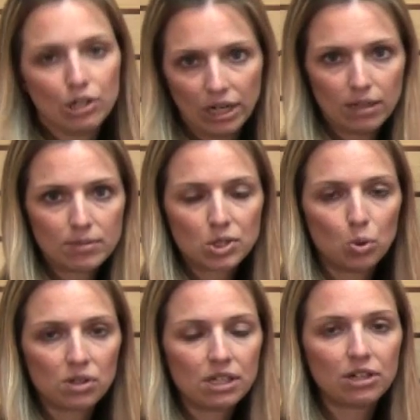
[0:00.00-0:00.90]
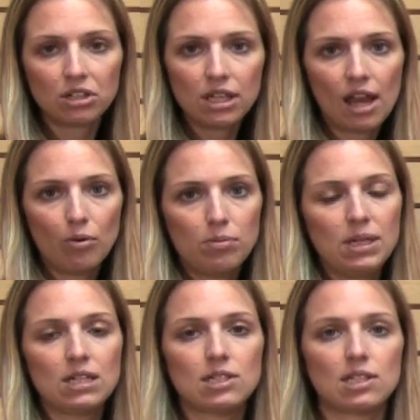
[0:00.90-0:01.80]
grams. Ordinarily, that would be
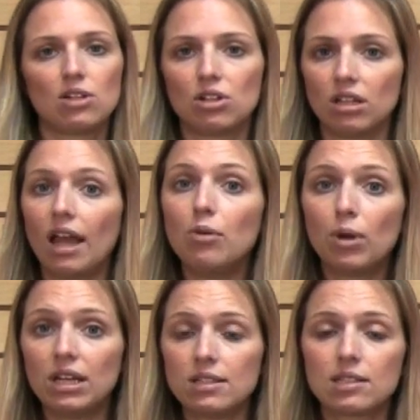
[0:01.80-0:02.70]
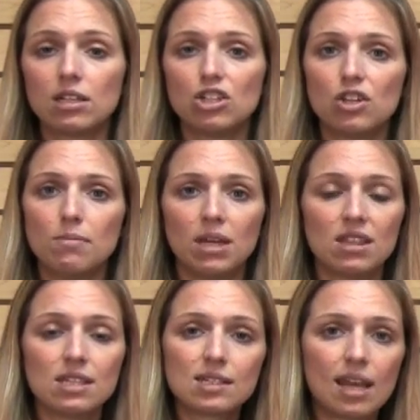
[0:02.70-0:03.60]
considered a lightweight insulation, but in
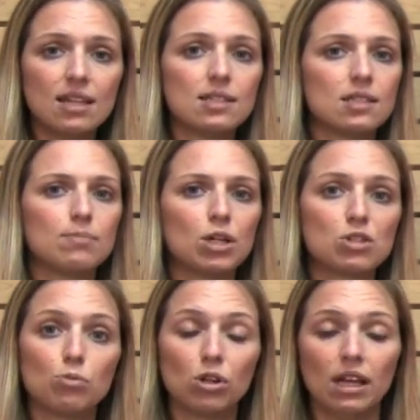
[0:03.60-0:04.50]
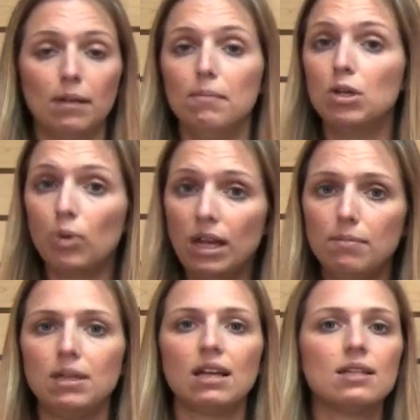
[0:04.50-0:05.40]
this case, it's much more like a
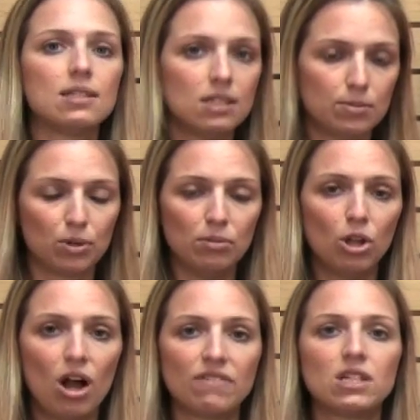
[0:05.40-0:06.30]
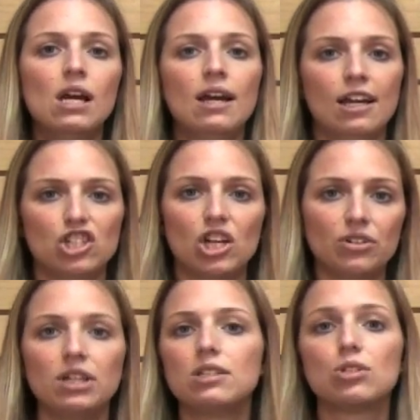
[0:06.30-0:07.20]
midweight because it is PrimaLoft and
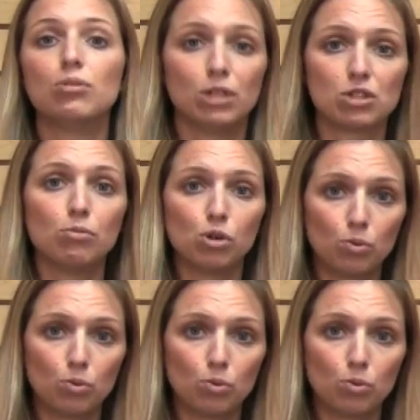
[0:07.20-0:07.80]
generates so much more